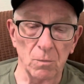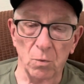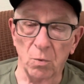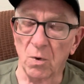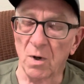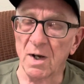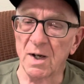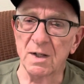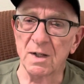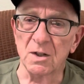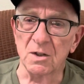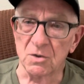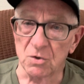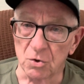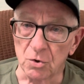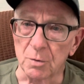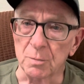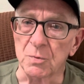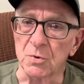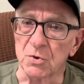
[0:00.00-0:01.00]
Why? Because
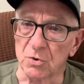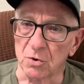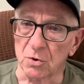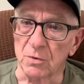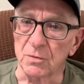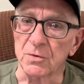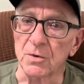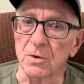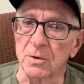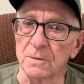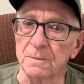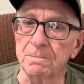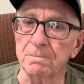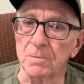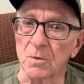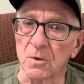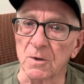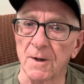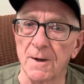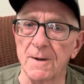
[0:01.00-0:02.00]
Herb served her.
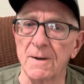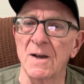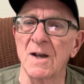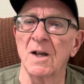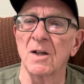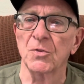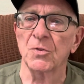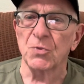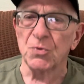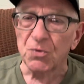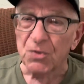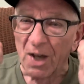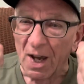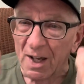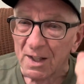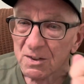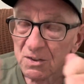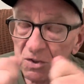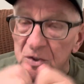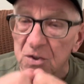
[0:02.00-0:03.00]
Okay?
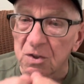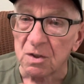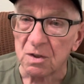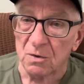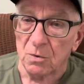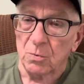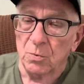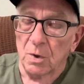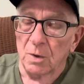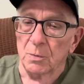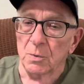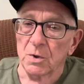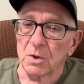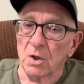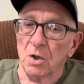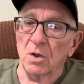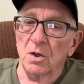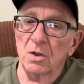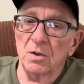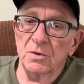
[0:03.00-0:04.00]
That's what we're
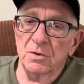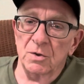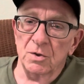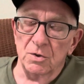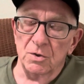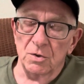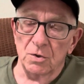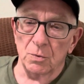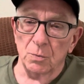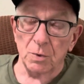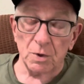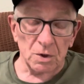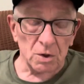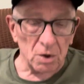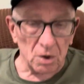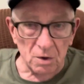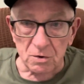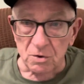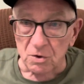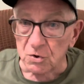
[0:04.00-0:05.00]
called to do. We're
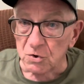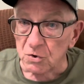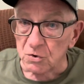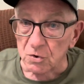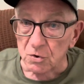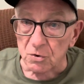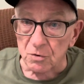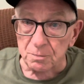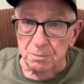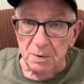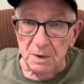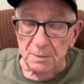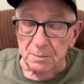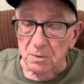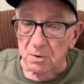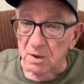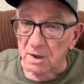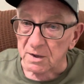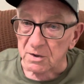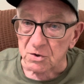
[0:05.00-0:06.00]
called to serve
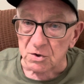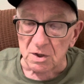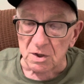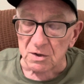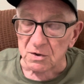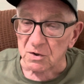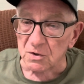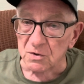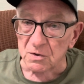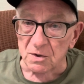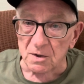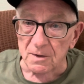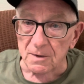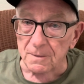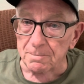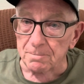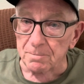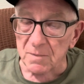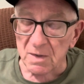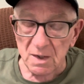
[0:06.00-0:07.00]
people like Jesus did.